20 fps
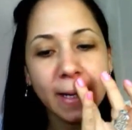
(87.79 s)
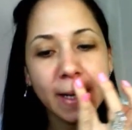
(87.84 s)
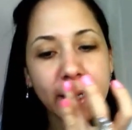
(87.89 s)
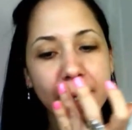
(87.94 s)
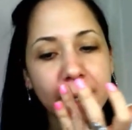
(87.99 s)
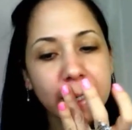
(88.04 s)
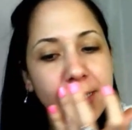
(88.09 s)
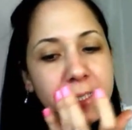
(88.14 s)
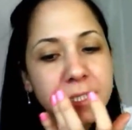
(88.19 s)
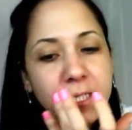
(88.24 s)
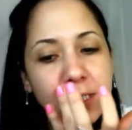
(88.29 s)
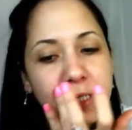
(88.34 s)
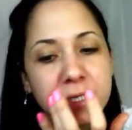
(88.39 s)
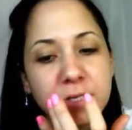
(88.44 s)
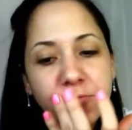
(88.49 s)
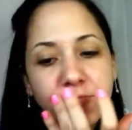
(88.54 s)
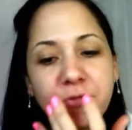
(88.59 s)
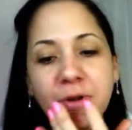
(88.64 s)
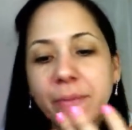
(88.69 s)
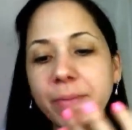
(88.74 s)
and
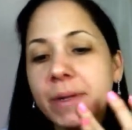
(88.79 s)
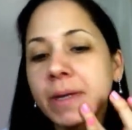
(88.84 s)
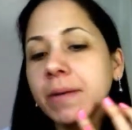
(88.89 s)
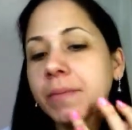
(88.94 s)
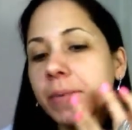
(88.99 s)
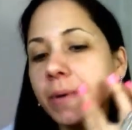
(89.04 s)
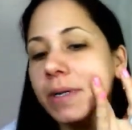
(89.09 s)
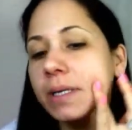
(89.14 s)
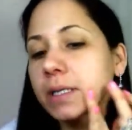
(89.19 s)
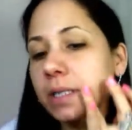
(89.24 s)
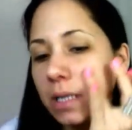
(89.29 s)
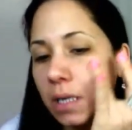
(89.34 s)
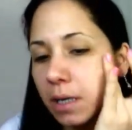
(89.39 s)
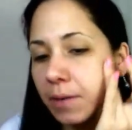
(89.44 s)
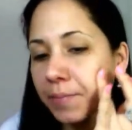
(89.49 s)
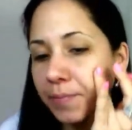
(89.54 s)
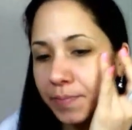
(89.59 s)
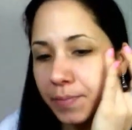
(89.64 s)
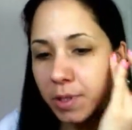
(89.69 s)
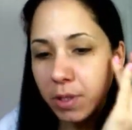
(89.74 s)
just rubbing, but
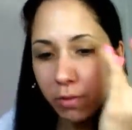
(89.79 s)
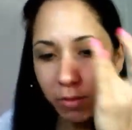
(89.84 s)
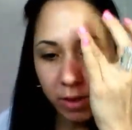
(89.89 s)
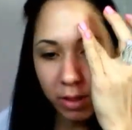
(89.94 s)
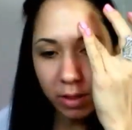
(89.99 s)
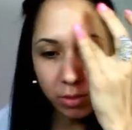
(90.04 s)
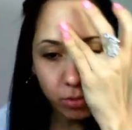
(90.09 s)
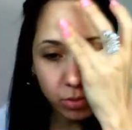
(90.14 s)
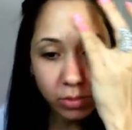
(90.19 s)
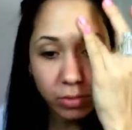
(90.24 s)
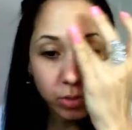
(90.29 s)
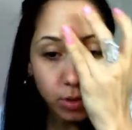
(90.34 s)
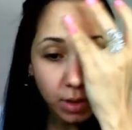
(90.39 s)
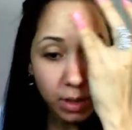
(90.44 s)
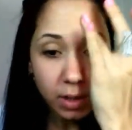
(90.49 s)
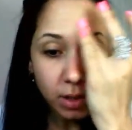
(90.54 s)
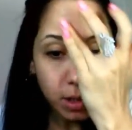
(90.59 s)
you can do,